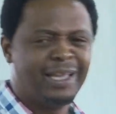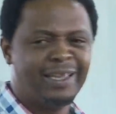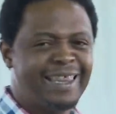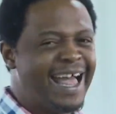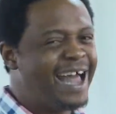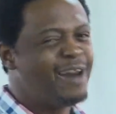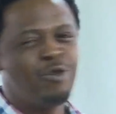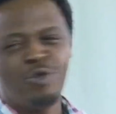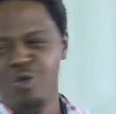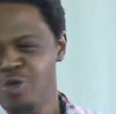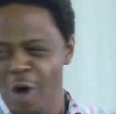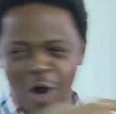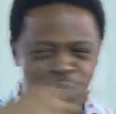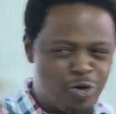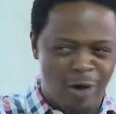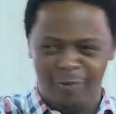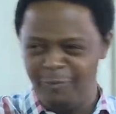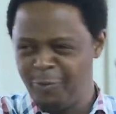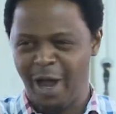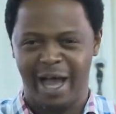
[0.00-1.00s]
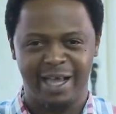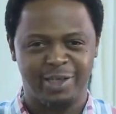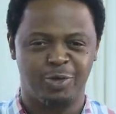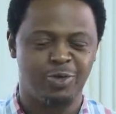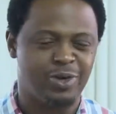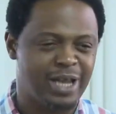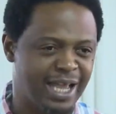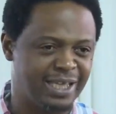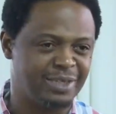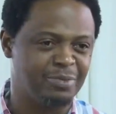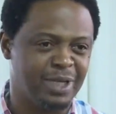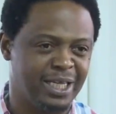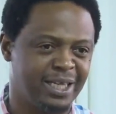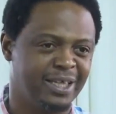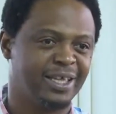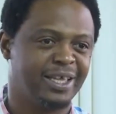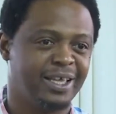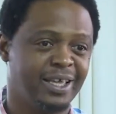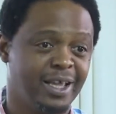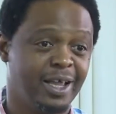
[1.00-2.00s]
that none of you are as good as me.
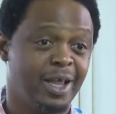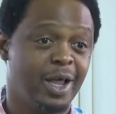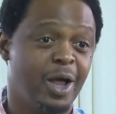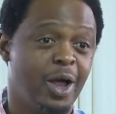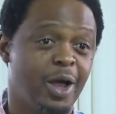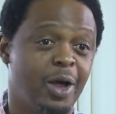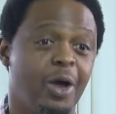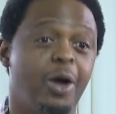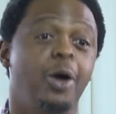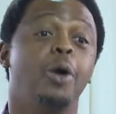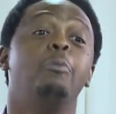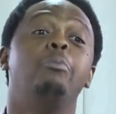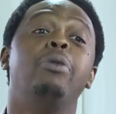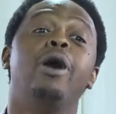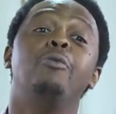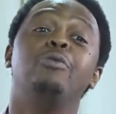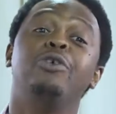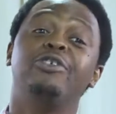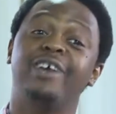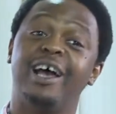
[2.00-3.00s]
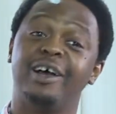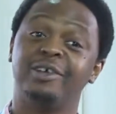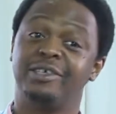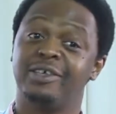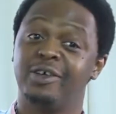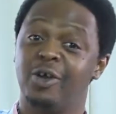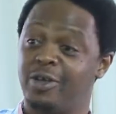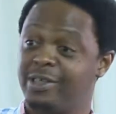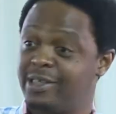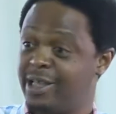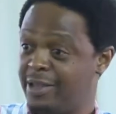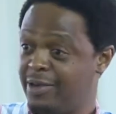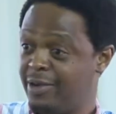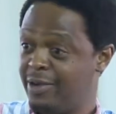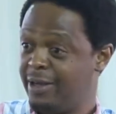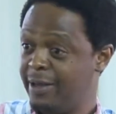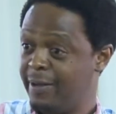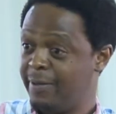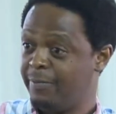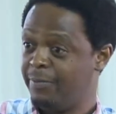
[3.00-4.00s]
But we shall see on
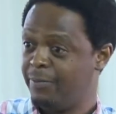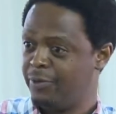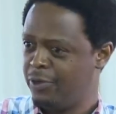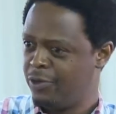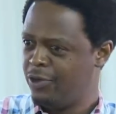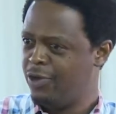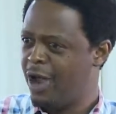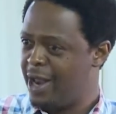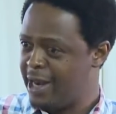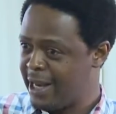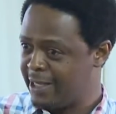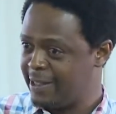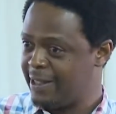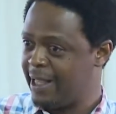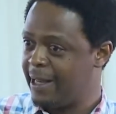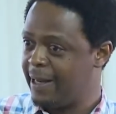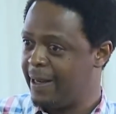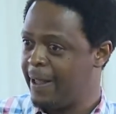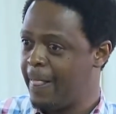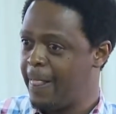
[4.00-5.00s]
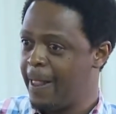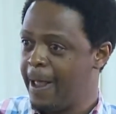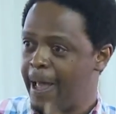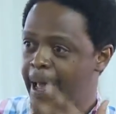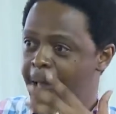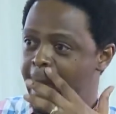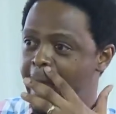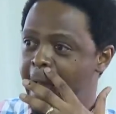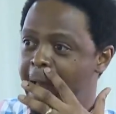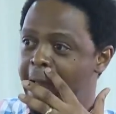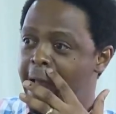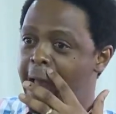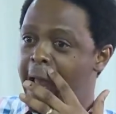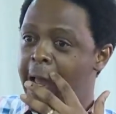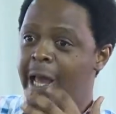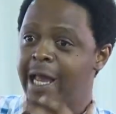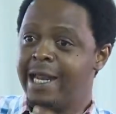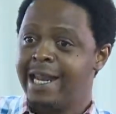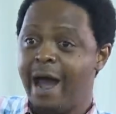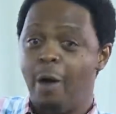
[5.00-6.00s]
Saturday. Do you understand?
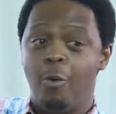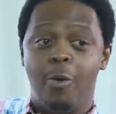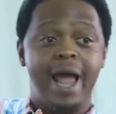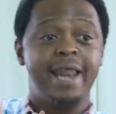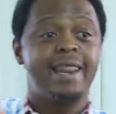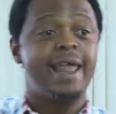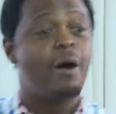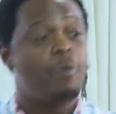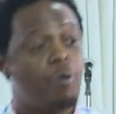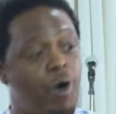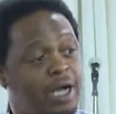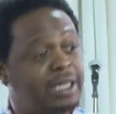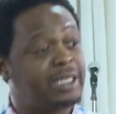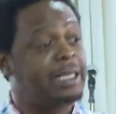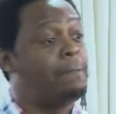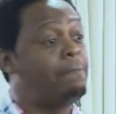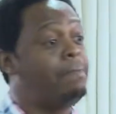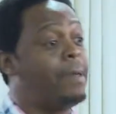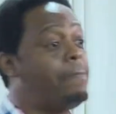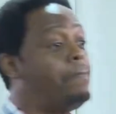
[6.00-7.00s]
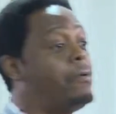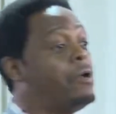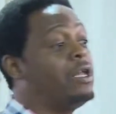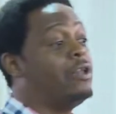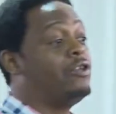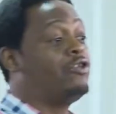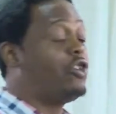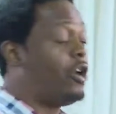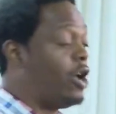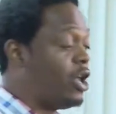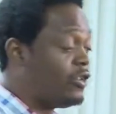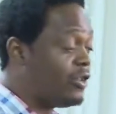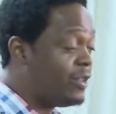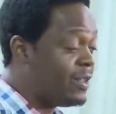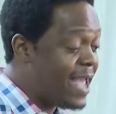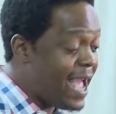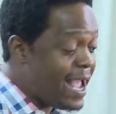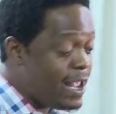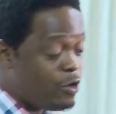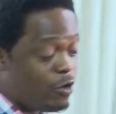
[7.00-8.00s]
Now, when that works in people in church,
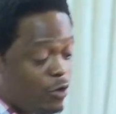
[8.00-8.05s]
that